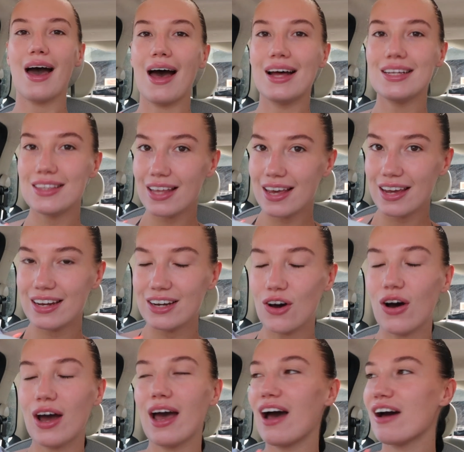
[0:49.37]
And then
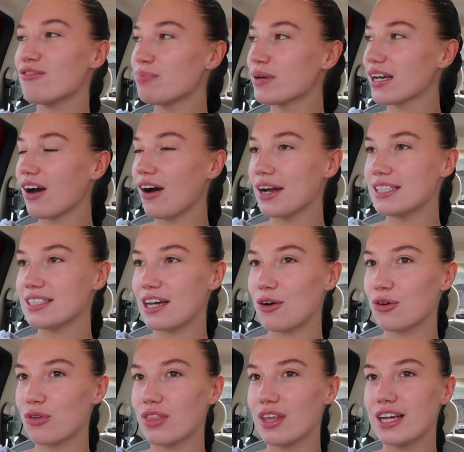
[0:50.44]
I have been cutting
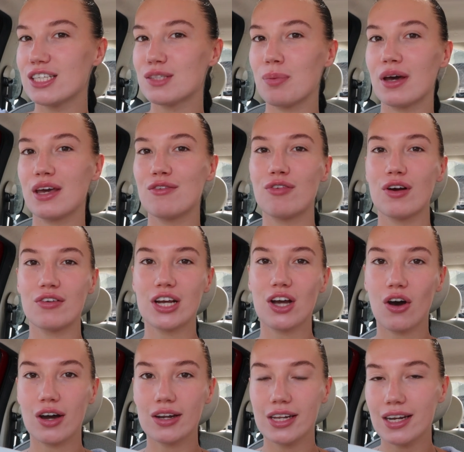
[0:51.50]
down on these, but he very
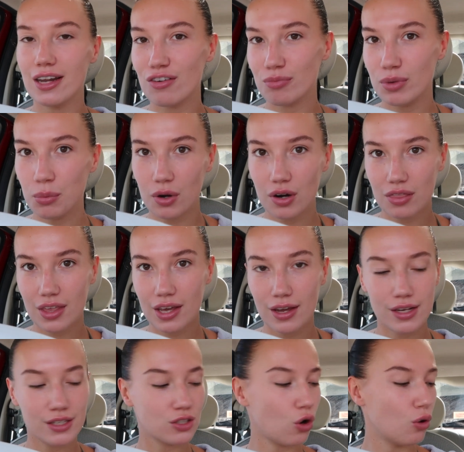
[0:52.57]
kindly left me one of
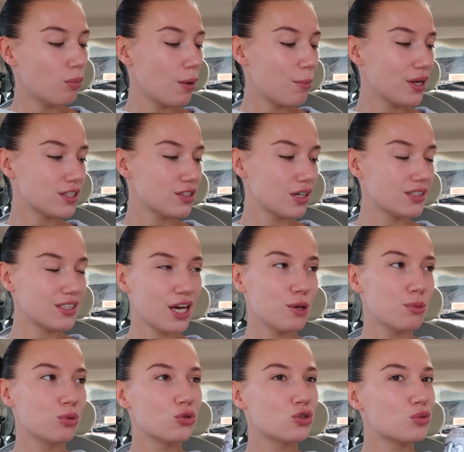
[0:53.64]
these on my bedside
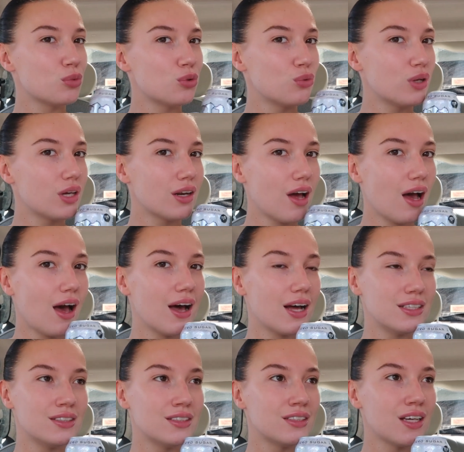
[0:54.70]
table this morning.
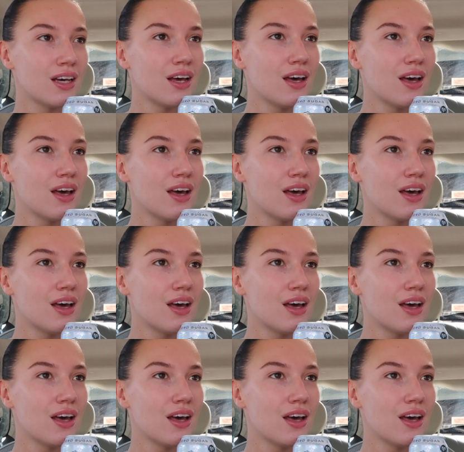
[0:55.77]
And